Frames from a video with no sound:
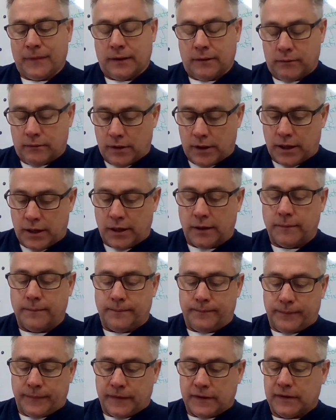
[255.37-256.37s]

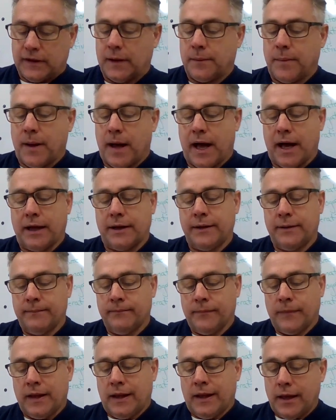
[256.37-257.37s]
Well, said Pod,
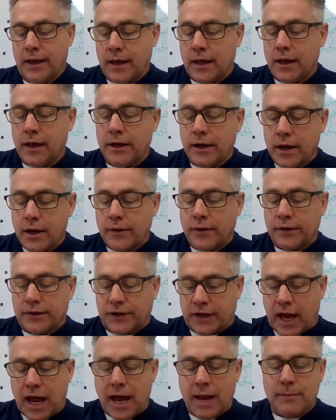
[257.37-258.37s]
any other
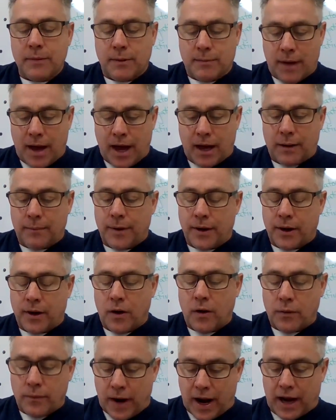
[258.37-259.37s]
time it might have been
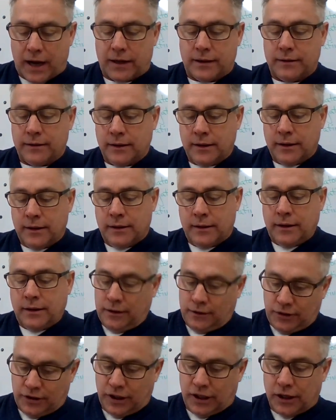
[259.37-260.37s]
all right.
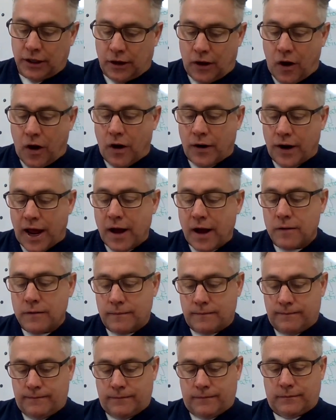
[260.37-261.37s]
She'd have gone
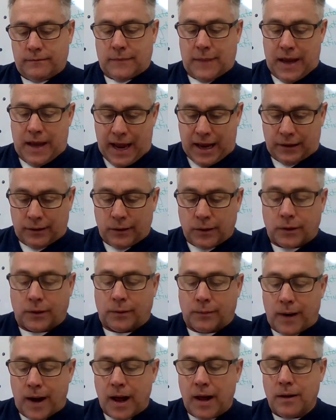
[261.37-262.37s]
out, had a look
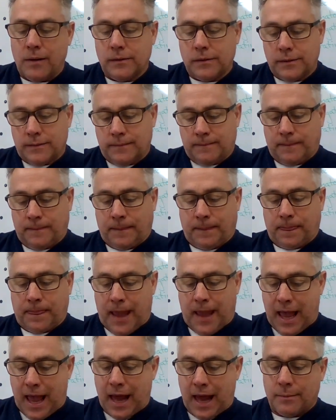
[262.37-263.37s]
round,
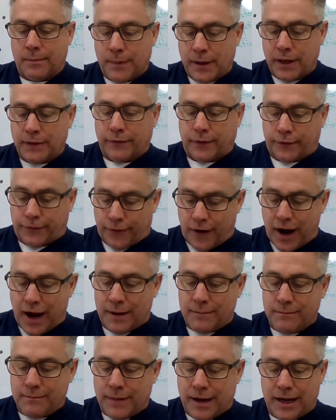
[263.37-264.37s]
had a bit of a
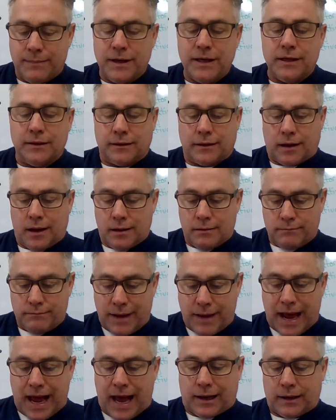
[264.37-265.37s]
fright maybe, and come
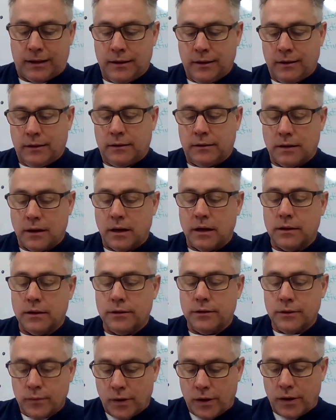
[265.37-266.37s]
back. None
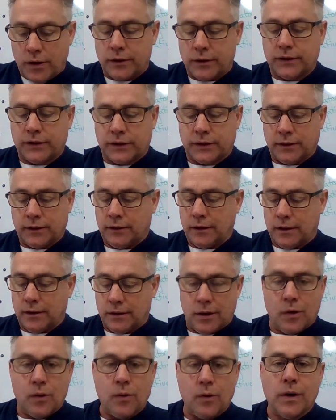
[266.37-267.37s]
the worse, and
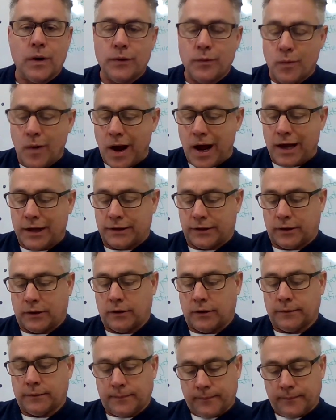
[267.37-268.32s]
no one the wiser.